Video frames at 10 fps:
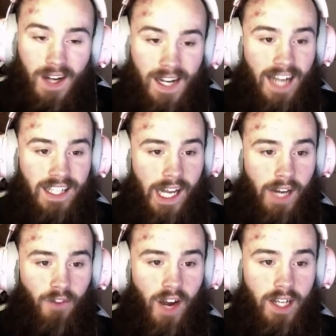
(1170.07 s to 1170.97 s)
to
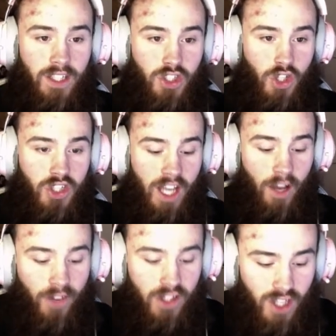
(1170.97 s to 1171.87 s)
identify
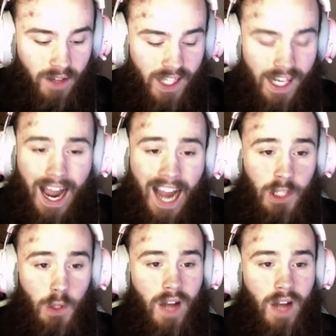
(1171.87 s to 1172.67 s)
yourself as something, I do